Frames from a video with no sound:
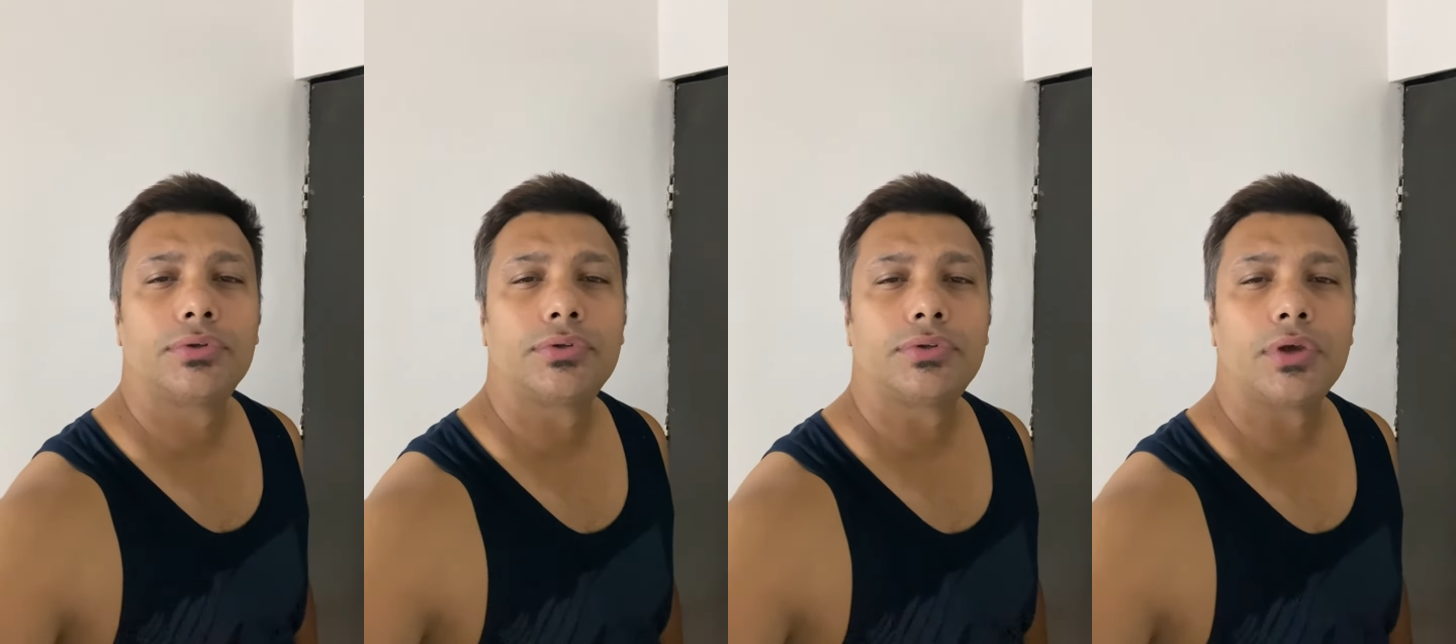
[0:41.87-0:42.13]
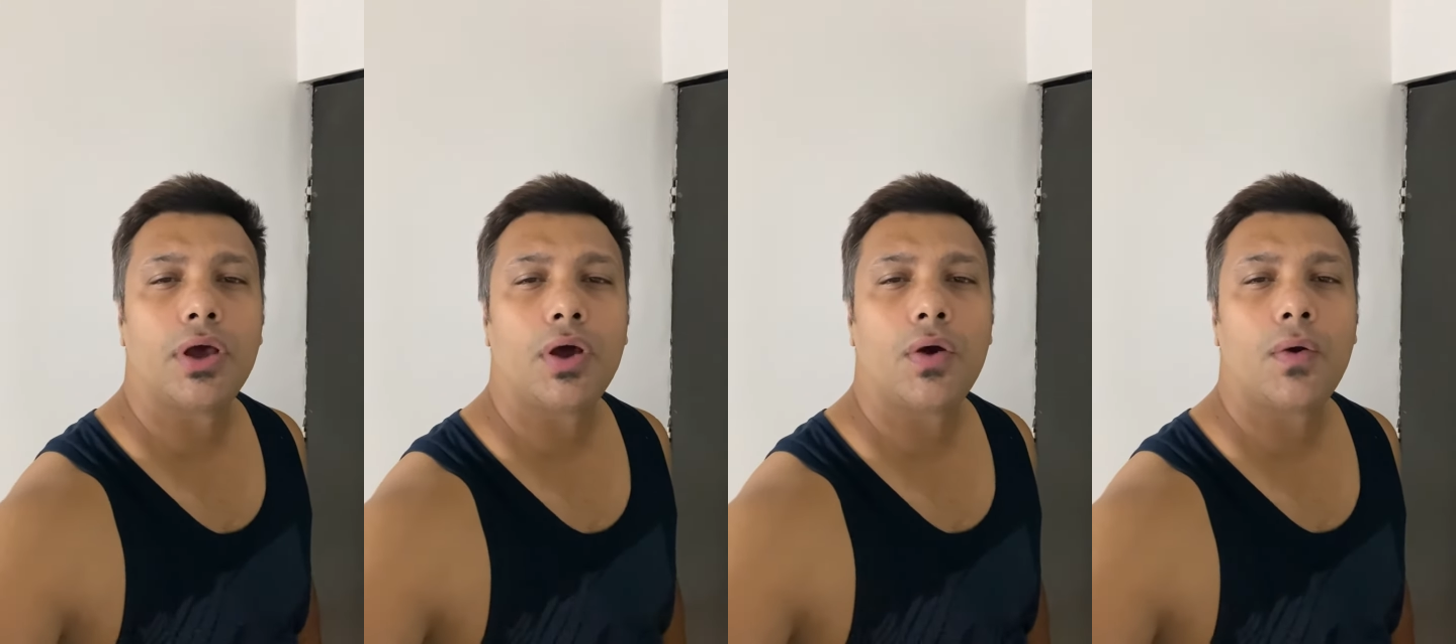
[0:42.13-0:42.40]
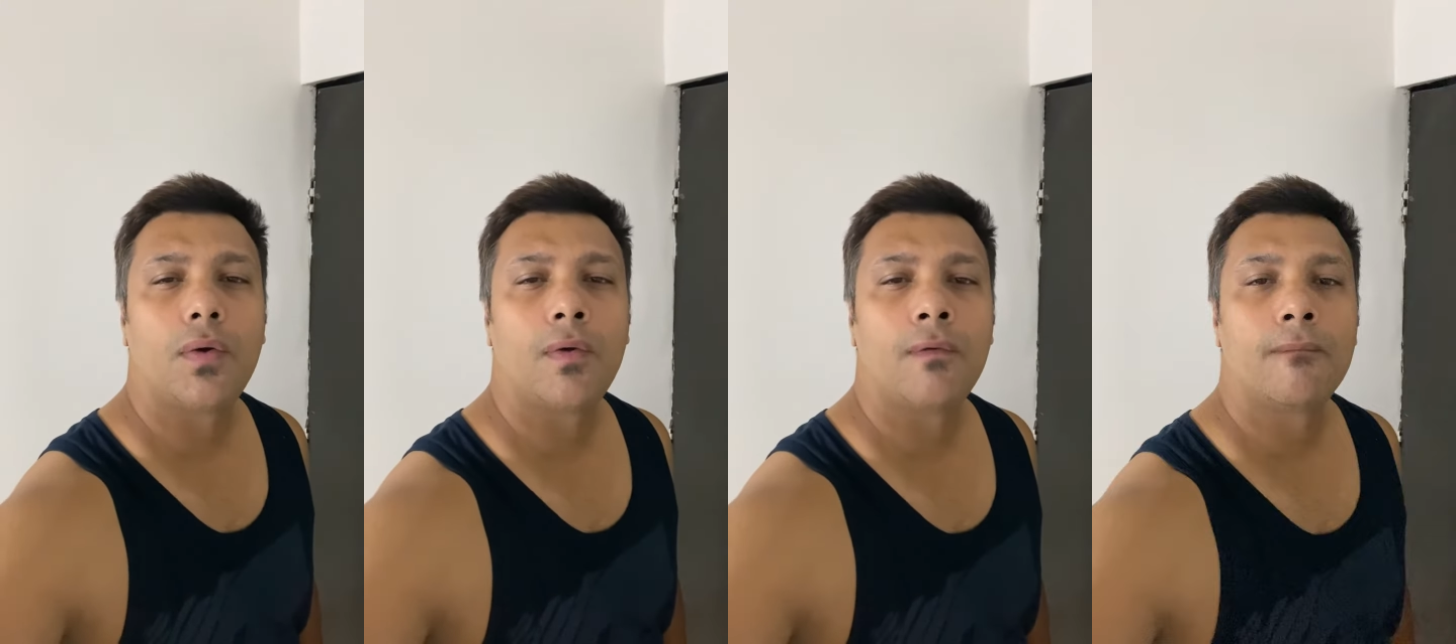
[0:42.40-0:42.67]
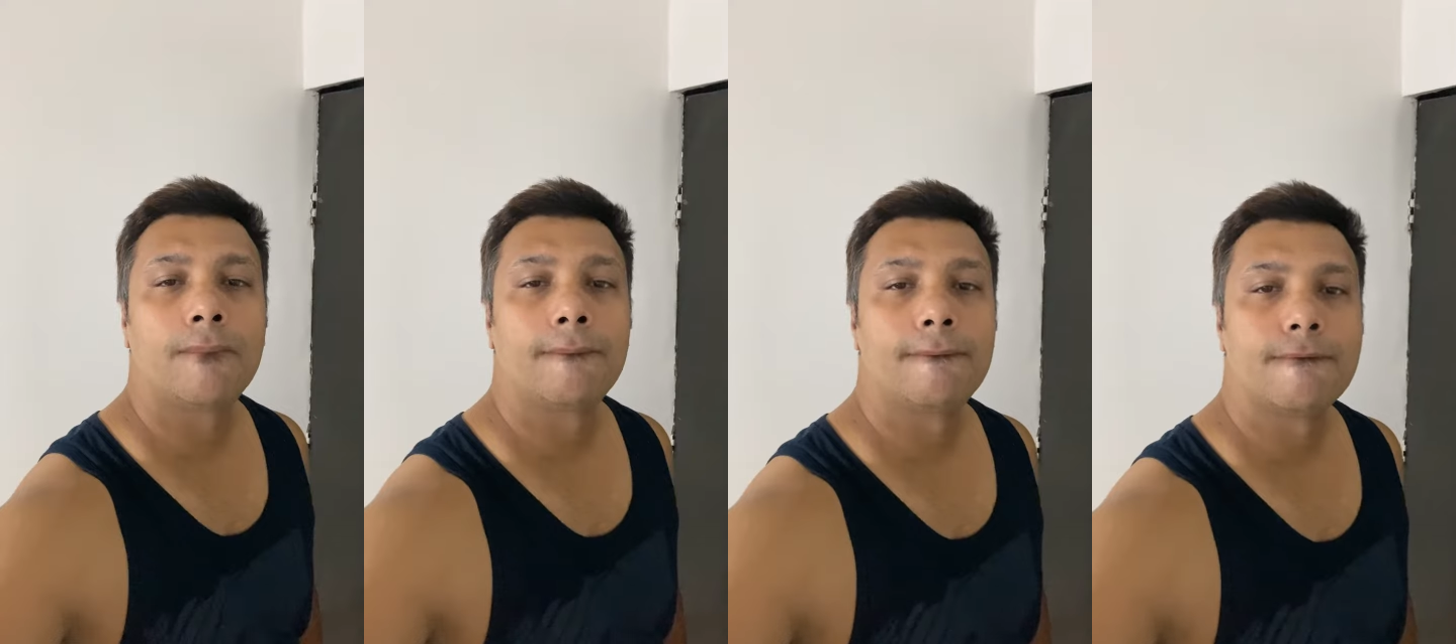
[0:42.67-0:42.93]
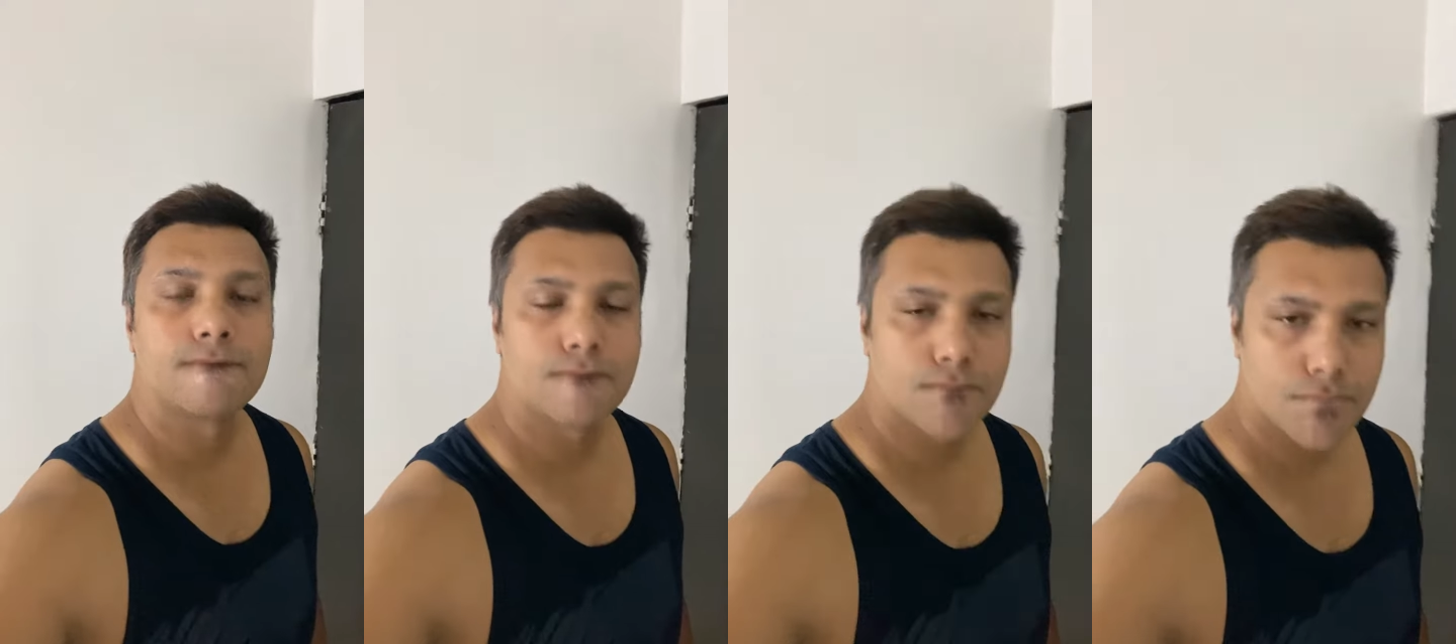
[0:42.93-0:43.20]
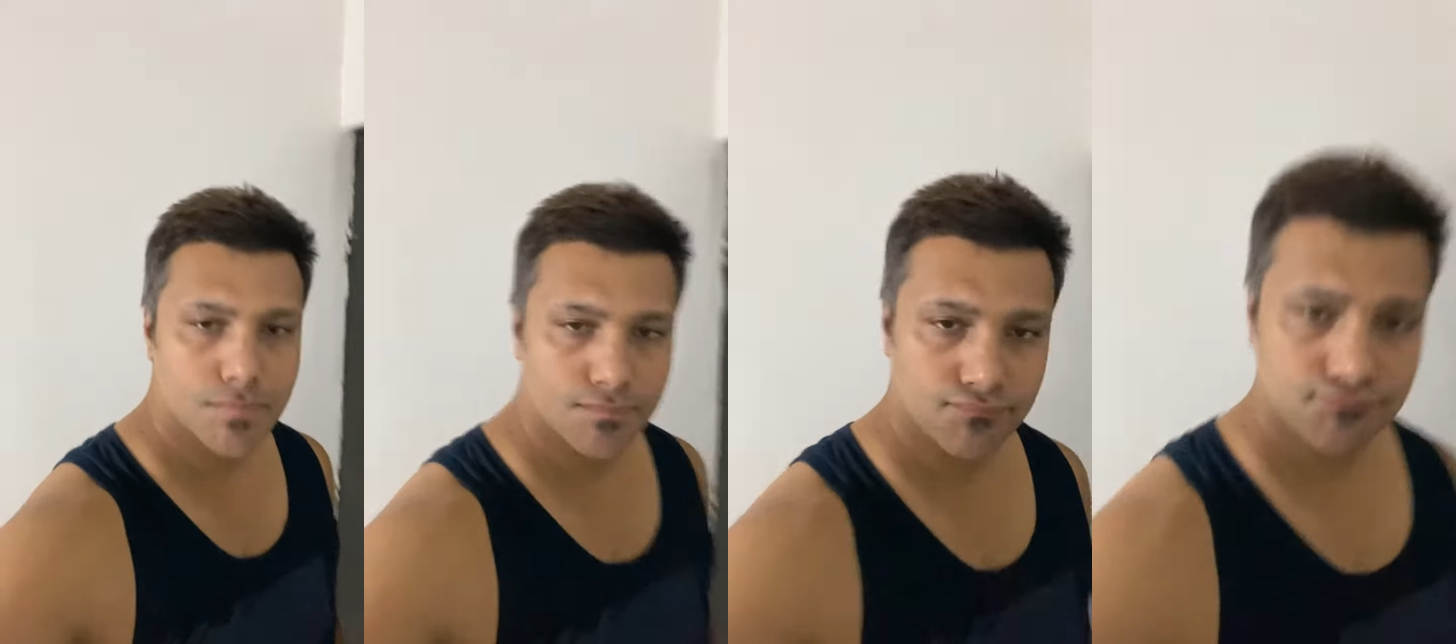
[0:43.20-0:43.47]
So,
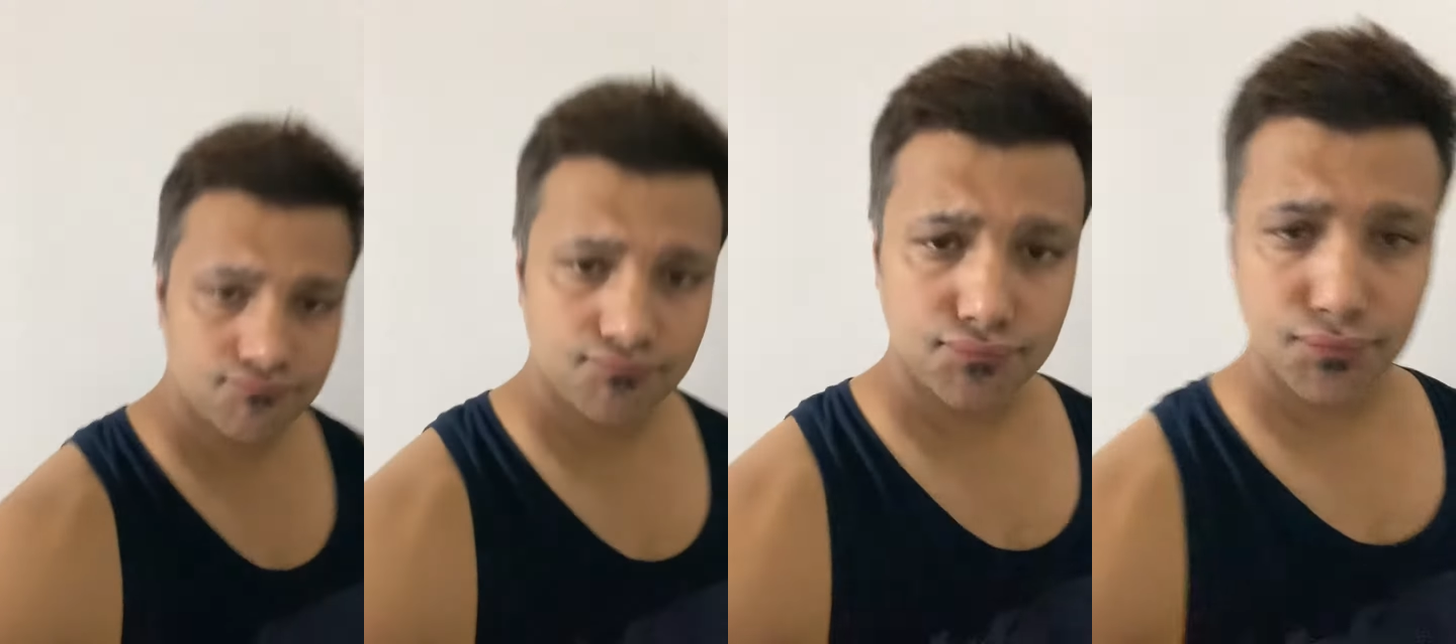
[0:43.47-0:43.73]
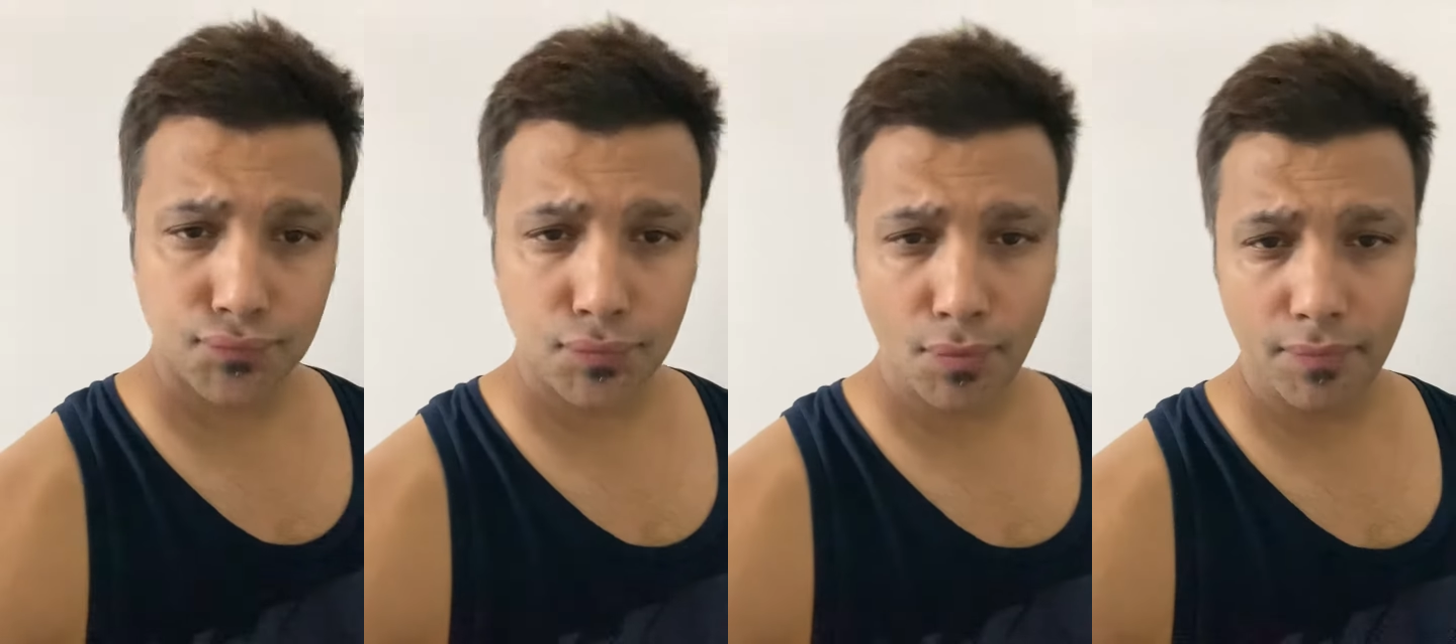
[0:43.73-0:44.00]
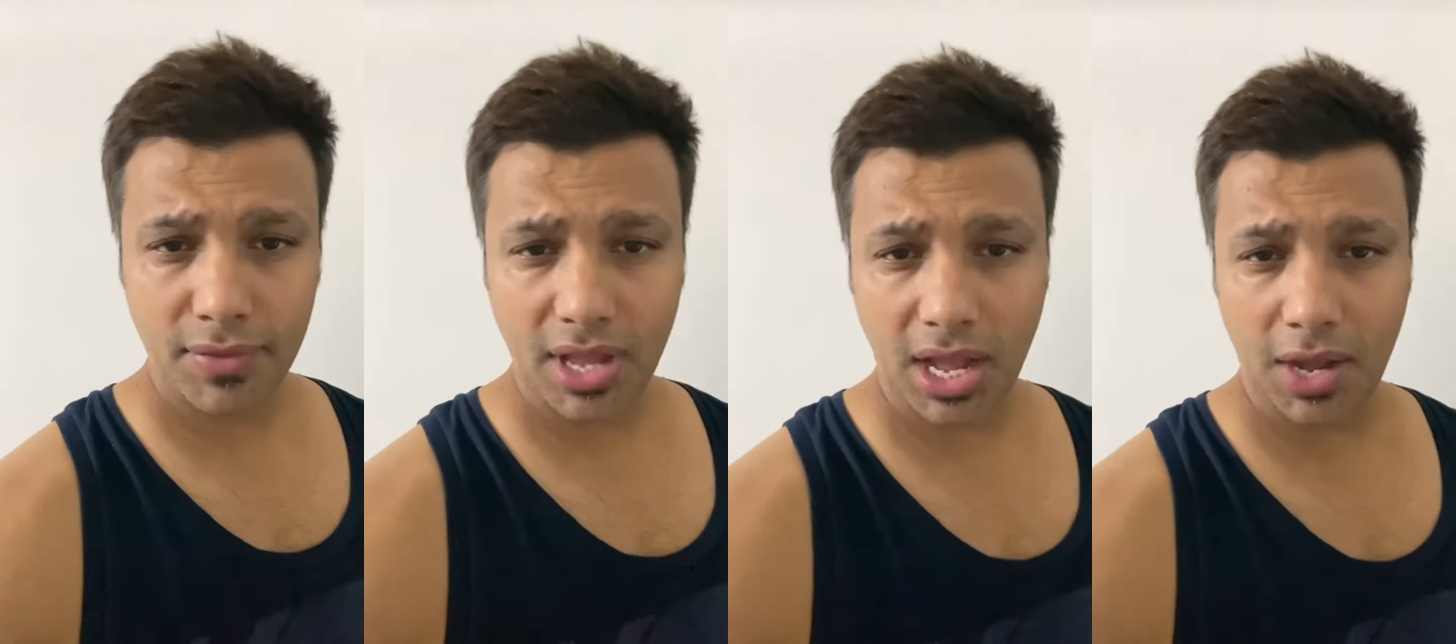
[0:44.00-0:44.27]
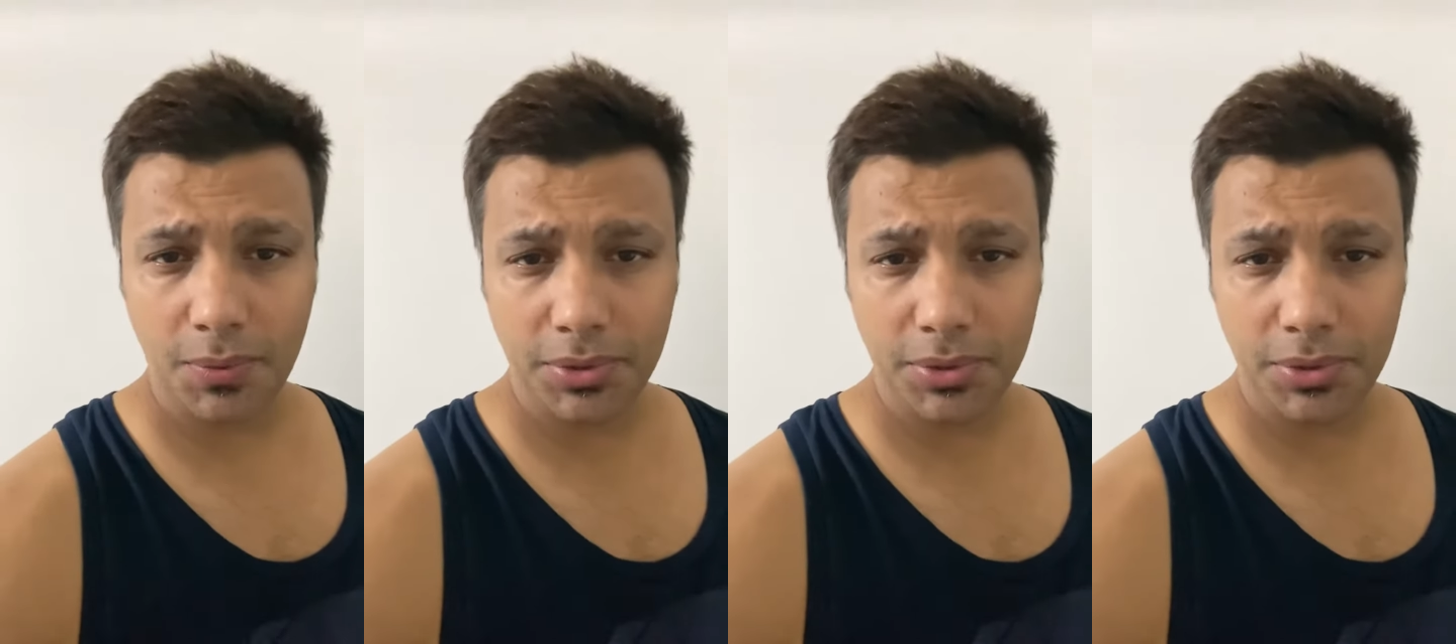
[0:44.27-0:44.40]
I